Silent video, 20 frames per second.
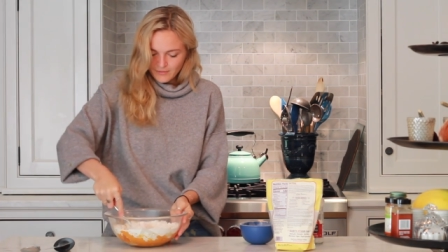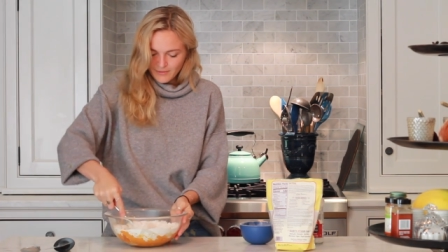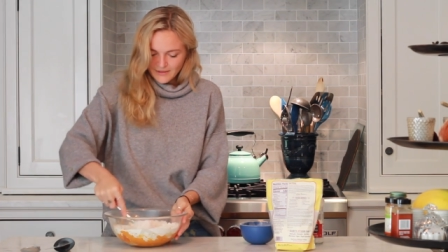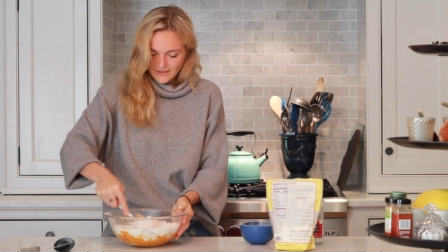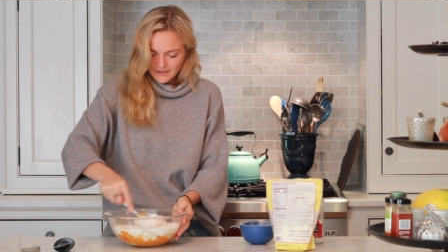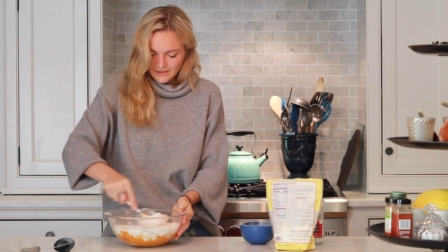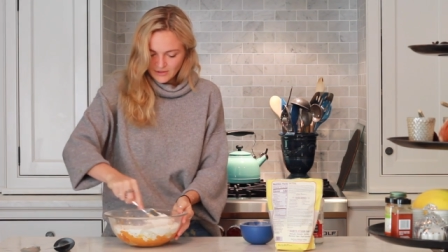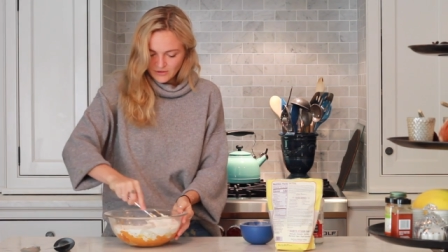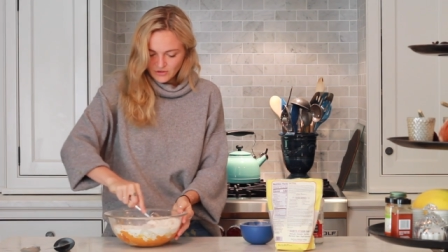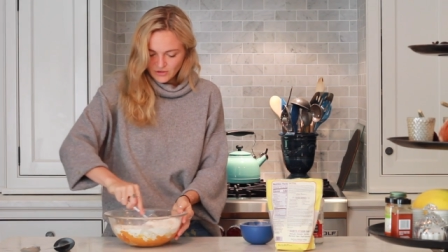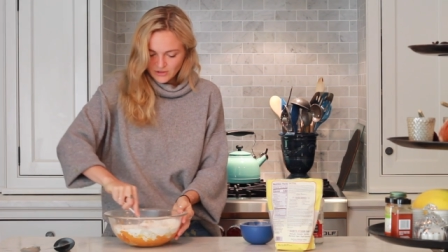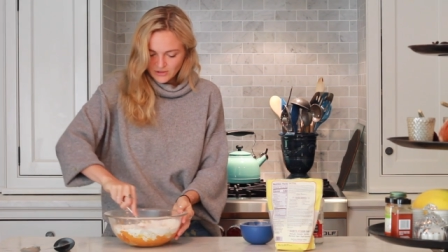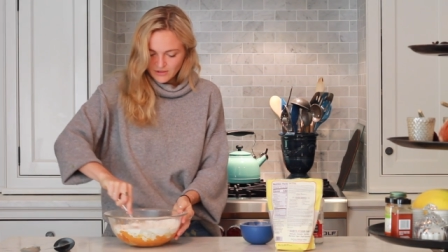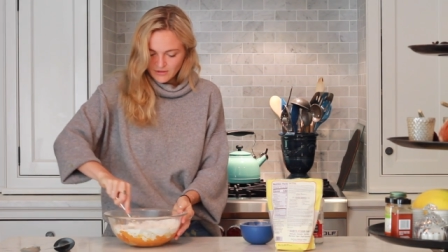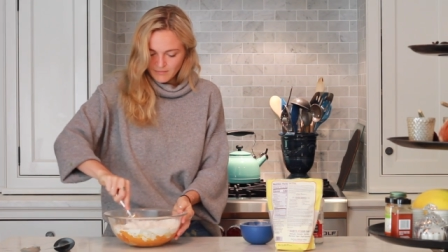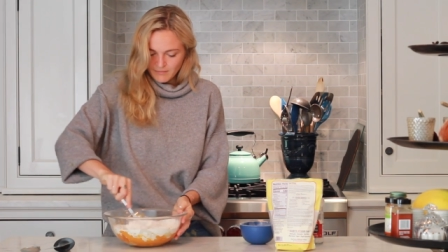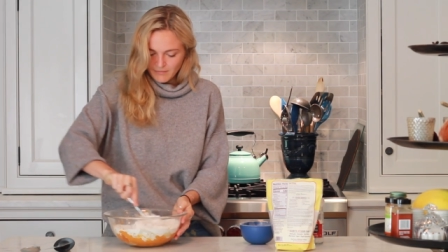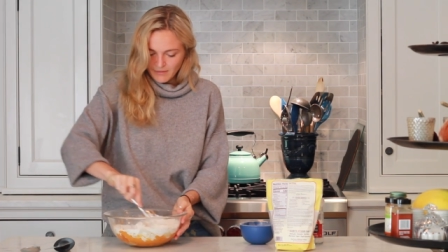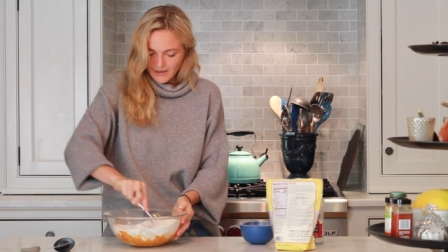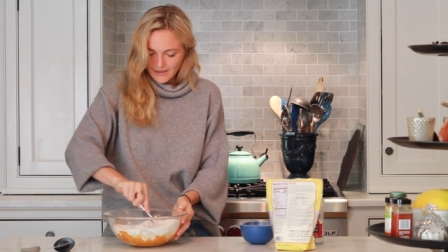you basically just
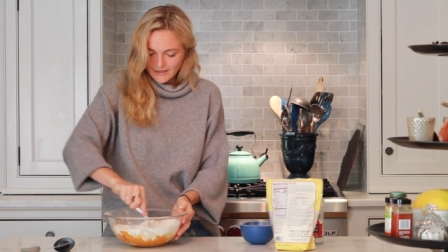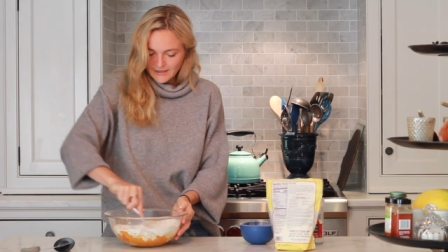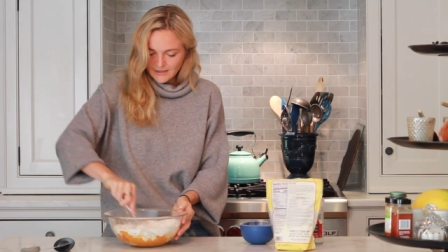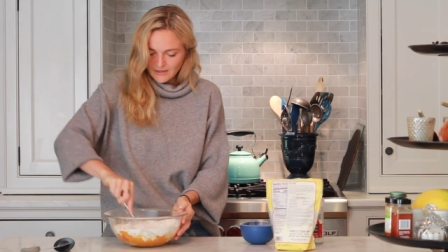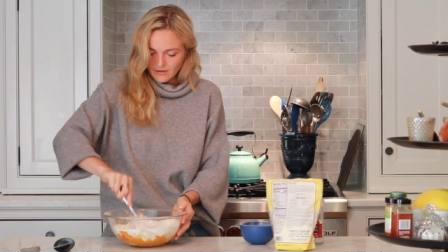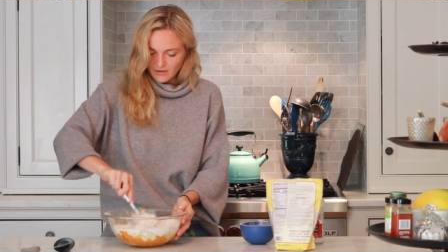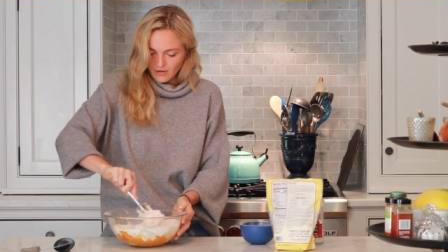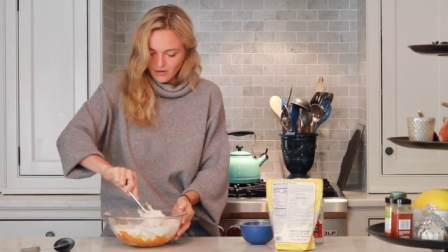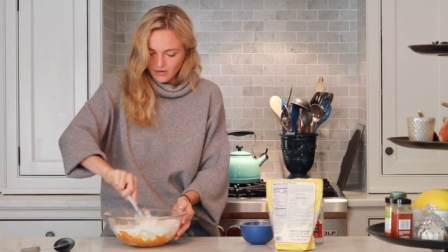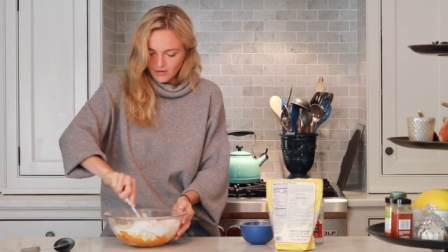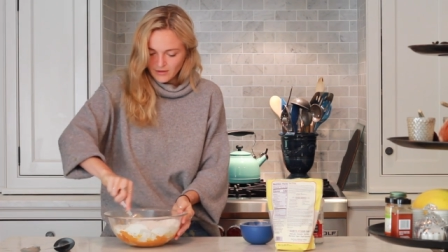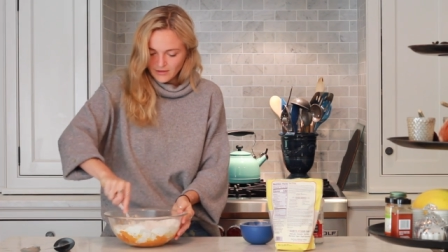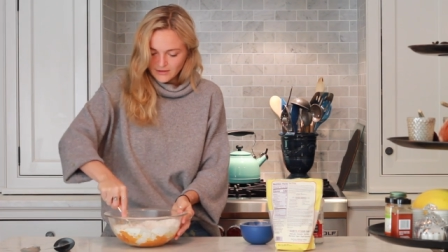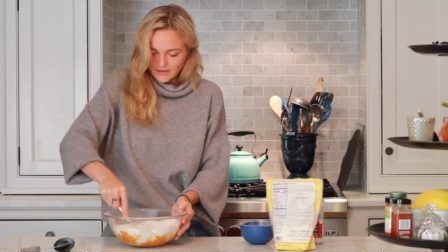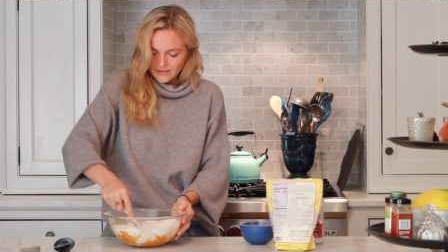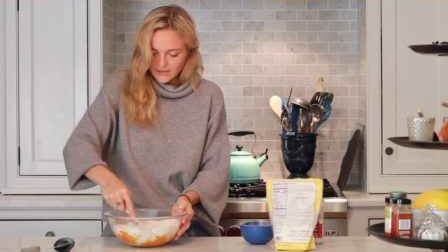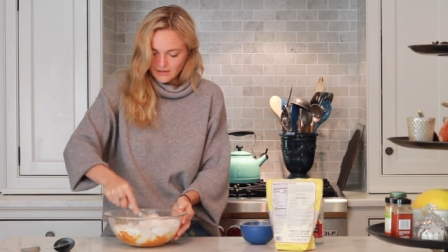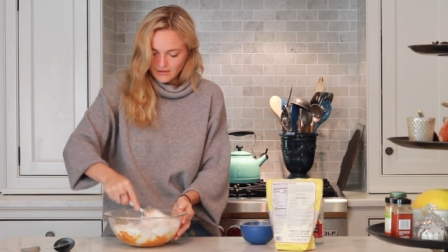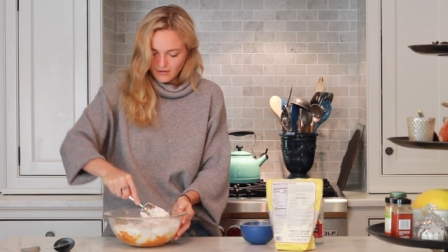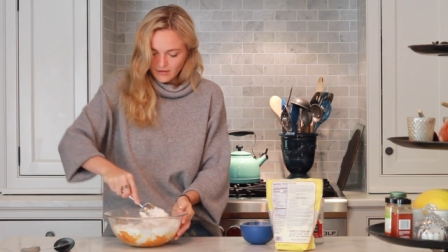combine it all
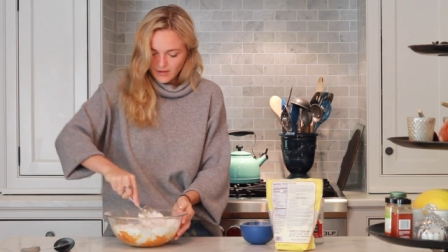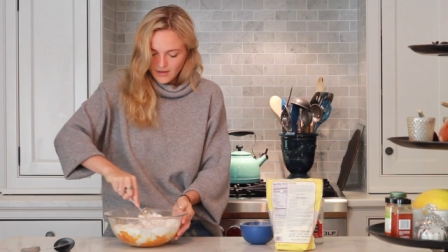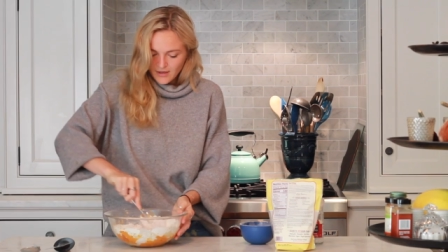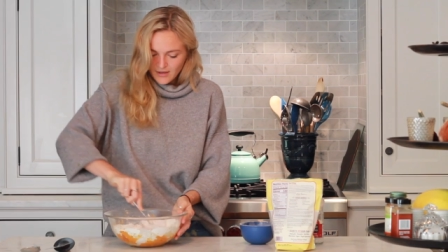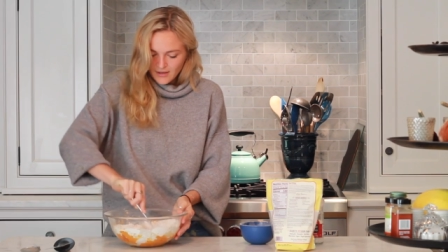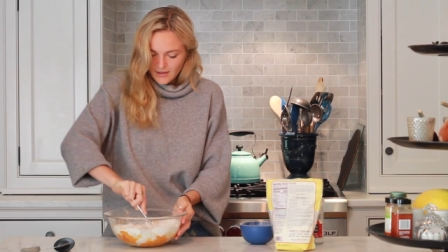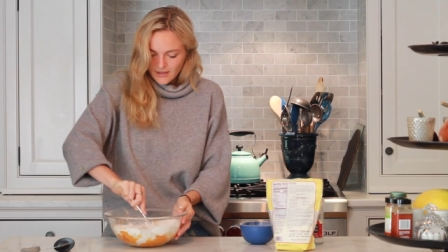until